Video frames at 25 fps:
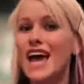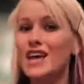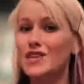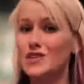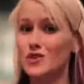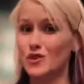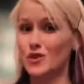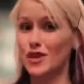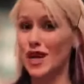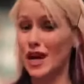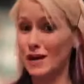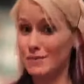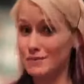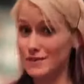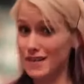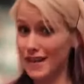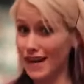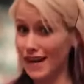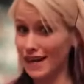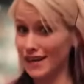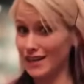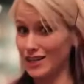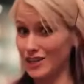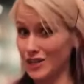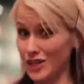So come
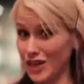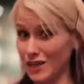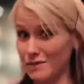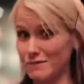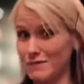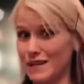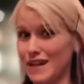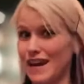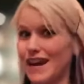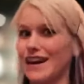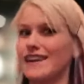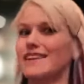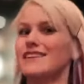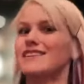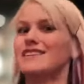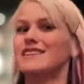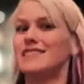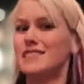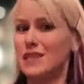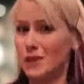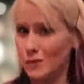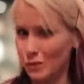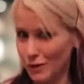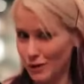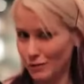down and check me out and
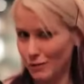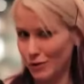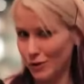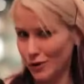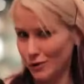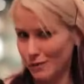see what I'm all